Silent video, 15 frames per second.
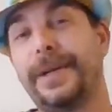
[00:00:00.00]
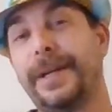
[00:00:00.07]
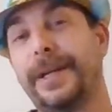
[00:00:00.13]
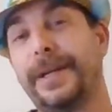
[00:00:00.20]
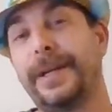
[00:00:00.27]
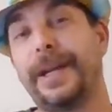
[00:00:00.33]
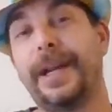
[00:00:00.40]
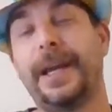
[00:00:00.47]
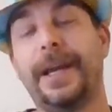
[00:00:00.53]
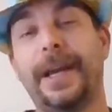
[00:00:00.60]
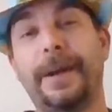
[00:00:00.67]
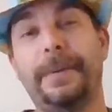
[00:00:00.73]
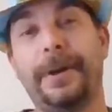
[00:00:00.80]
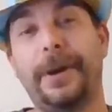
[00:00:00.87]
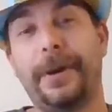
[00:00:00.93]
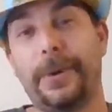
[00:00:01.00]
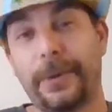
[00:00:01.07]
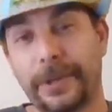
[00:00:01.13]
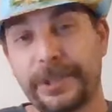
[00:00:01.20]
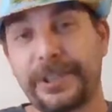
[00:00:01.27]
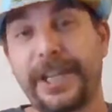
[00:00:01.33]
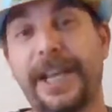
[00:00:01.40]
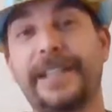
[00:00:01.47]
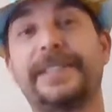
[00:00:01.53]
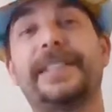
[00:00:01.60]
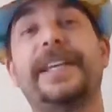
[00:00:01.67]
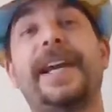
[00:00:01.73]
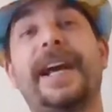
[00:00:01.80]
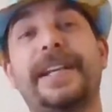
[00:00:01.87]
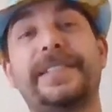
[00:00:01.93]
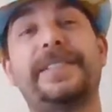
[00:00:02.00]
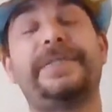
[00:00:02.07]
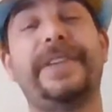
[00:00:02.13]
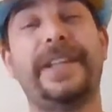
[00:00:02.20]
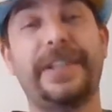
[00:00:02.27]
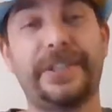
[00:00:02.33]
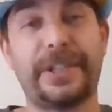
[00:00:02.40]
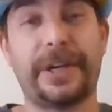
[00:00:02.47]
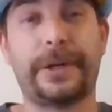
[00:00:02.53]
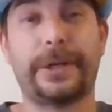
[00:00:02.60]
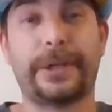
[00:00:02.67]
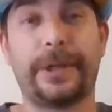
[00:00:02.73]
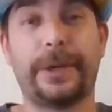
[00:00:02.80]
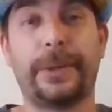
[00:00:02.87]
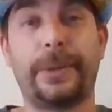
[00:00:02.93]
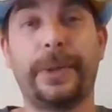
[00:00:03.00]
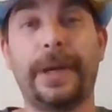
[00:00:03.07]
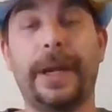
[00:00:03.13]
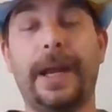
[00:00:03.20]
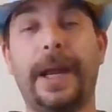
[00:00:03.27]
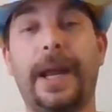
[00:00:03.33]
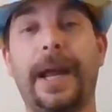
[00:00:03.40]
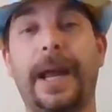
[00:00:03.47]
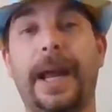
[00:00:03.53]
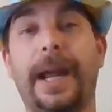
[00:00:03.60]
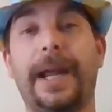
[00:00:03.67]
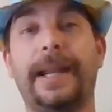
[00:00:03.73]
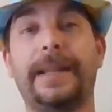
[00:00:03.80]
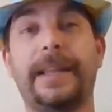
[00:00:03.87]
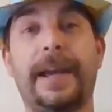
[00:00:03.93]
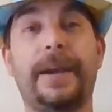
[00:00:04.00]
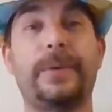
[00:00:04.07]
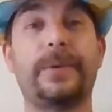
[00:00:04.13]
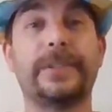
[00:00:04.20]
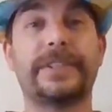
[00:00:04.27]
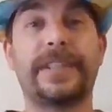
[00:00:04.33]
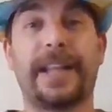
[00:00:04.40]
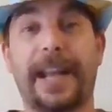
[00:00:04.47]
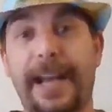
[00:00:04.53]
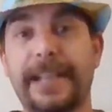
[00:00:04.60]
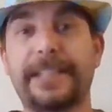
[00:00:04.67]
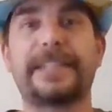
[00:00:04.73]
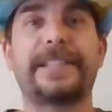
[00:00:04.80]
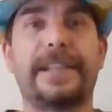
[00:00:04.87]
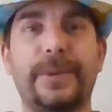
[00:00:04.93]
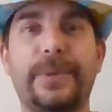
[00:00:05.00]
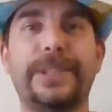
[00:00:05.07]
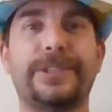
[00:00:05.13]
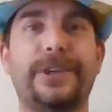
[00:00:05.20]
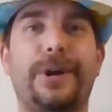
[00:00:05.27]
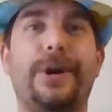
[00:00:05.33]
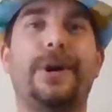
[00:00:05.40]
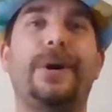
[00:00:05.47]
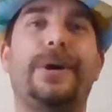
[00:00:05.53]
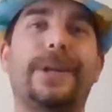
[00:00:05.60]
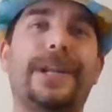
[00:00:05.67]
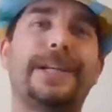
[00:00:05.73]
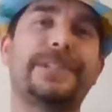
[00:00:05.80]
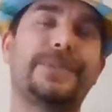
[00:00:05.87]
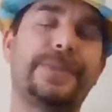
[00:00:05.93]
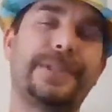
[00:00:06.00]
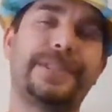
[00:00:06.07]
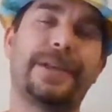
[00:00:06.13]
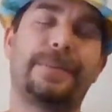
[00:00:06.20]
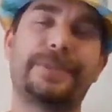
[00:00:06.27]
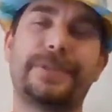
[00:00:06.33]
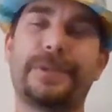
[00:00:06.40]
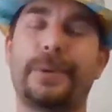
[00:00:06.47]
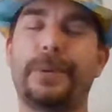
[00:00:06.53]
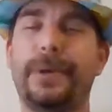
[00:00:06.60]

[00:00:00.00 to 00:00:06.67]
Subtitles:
And Orange Cassidy has defeated Jericho, and that was the last thing we saw on last week's episode.